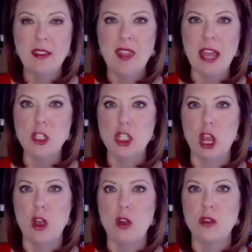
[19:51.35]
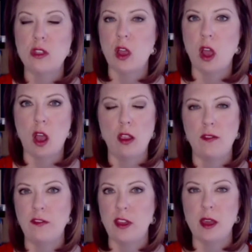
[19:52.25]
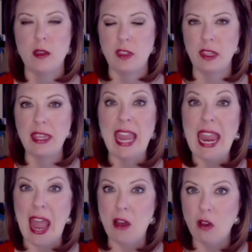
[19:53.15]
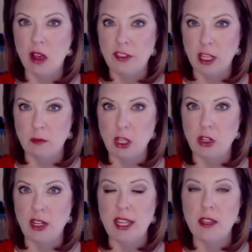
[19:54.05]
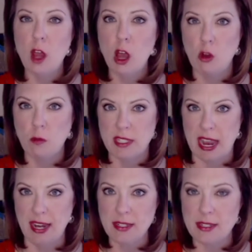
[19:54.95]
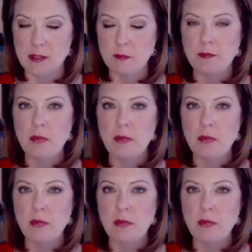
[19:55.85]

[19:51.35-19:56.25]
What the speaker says: that shows all of the layout of the community and the home sites.